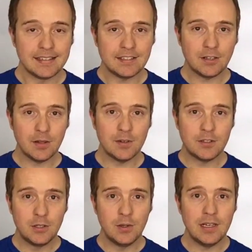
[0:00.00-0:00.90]
So that's all there
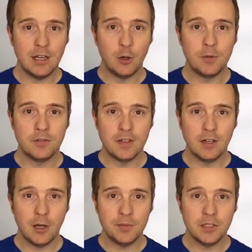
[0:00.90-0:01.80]
is to it. I hope this
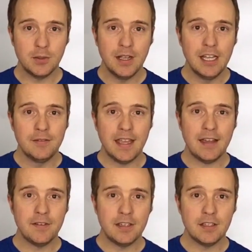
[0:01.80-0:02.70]
video helps you. If you
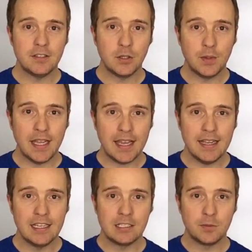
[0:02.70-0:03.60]
haven't done so yet,
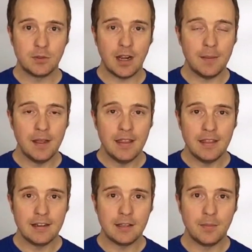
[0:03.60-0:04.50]
hit subscribe,
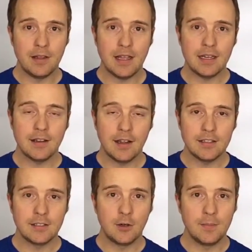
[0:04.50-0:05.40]
then hit the bell
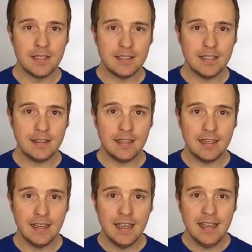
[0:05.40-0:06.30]
icon so you don't miss
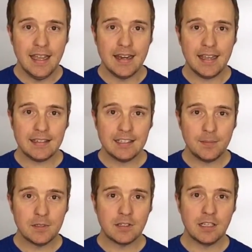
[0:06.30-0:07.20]
anything. And next
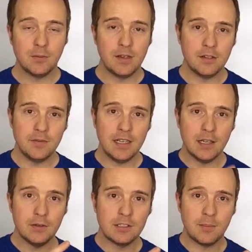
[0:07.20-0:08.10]
up is clicking one of these
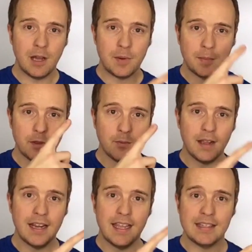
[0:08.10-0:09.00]
videos that popped up on the
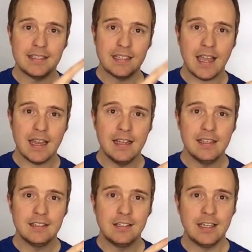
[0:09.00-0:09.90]
right-hand side
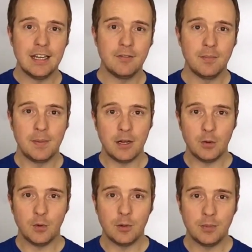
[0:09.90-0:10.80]
so you can get even
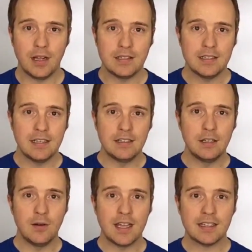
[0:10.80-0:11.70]
better at WordPress. And
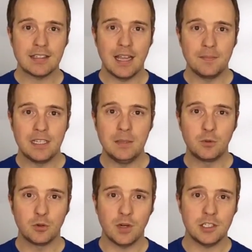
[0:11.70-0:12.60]
until next time,
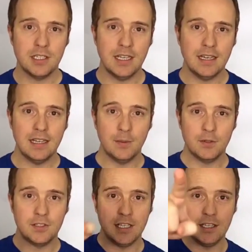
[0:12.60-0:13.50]
keep crushing it, and I
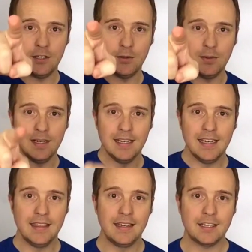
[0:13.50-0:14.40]
will see you
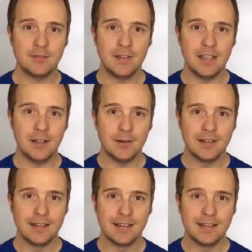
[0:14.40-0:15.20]
in the next video.